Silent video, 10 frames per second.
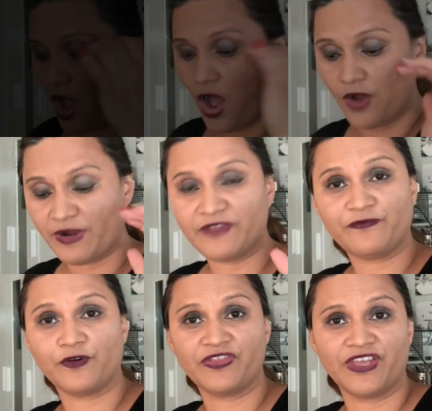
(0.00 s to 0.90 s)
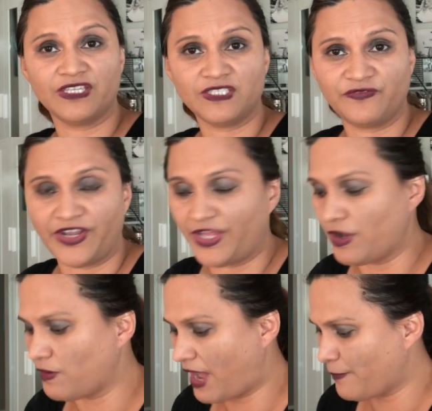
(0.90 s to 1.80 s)
All right, for this video,
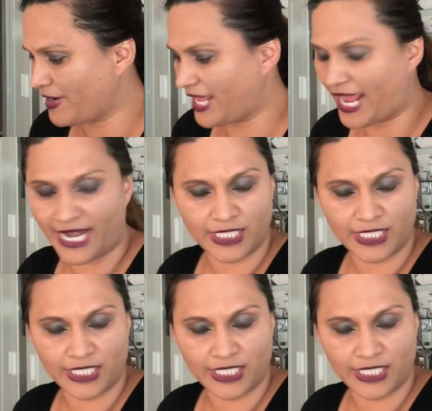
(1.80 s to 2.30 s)
I went ahead